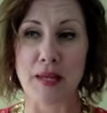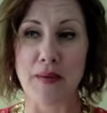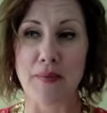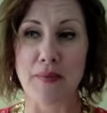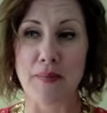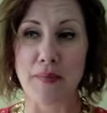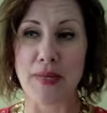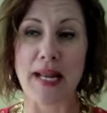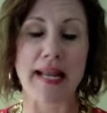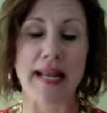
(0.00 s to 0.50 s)

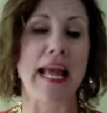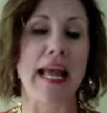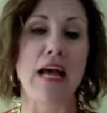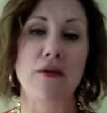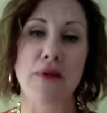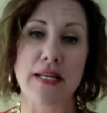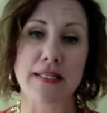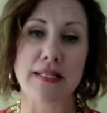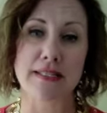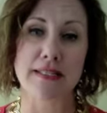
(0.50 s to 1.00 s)
But I can't
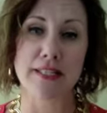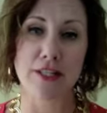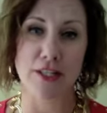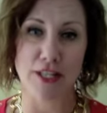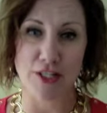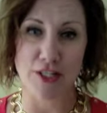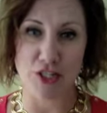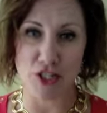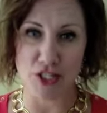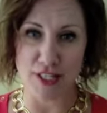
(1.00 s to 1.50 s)
wait to see her
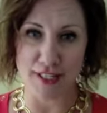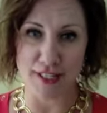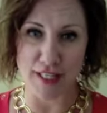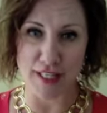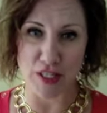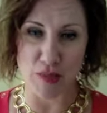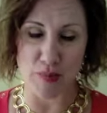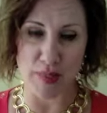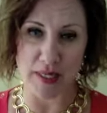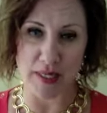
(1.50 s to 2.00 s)
because she's going to get
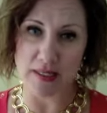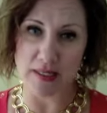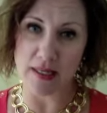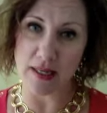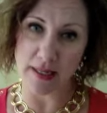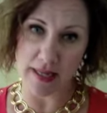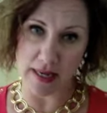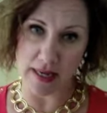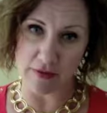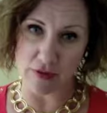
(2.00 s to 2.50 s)
the biggest
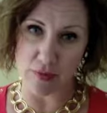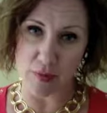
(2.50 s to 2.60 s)
hug ever.